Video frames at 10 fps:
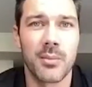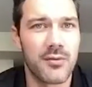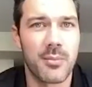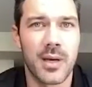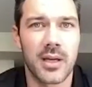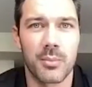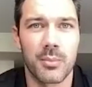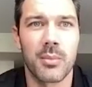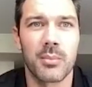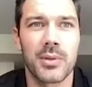PaeveyPack will
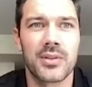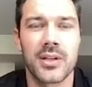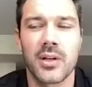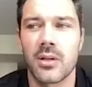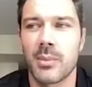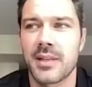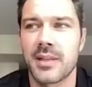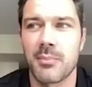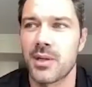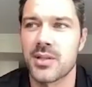probably tell you all about
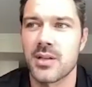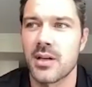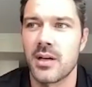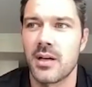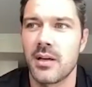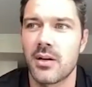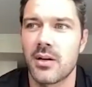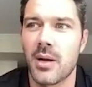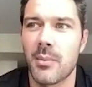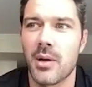that. But it's uh, you
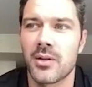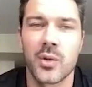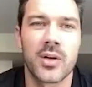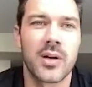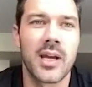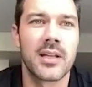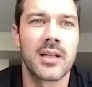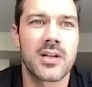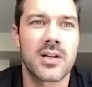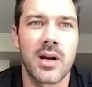know, I'm on Twitter and
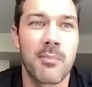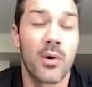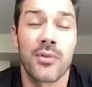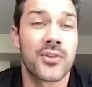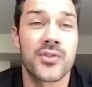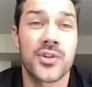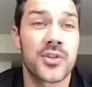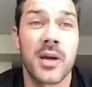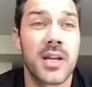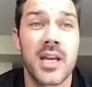Instagram. Both is
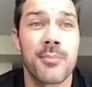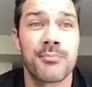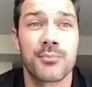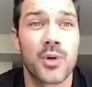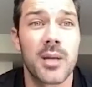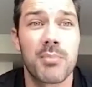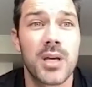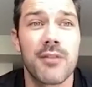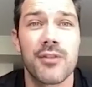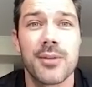just my name, Ryan
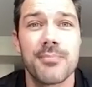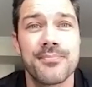Paevey.